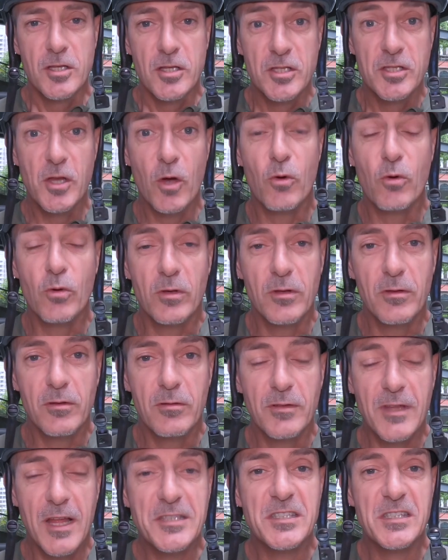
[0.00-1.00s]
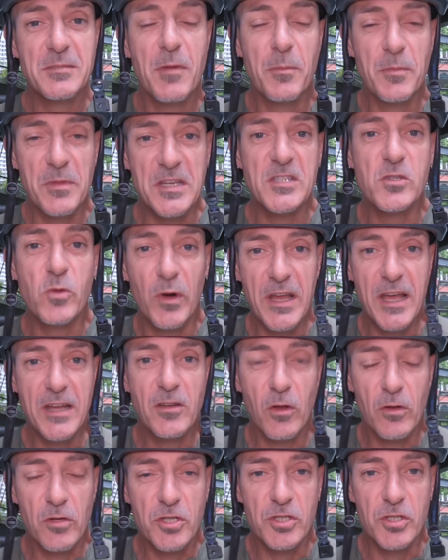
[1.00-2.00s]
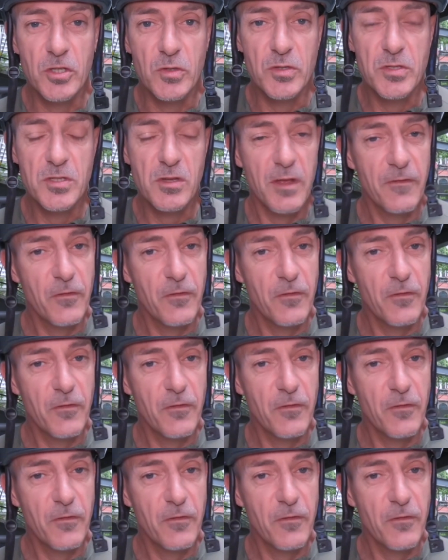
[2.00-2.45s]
So let's sum up these $28 shoes.